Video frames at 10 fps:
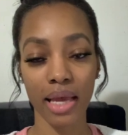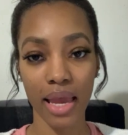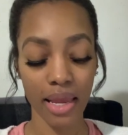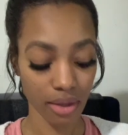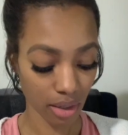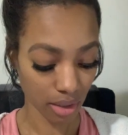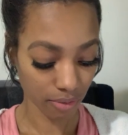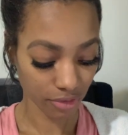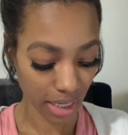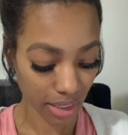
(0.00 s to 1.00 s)
8 uh
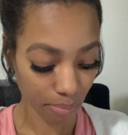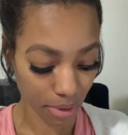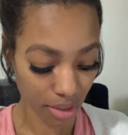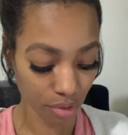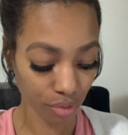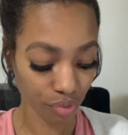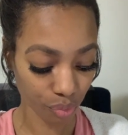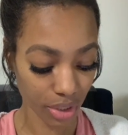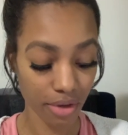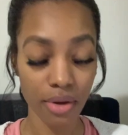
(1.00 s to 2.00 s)
second peter
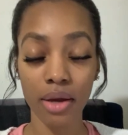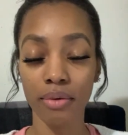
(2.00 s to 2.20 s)
3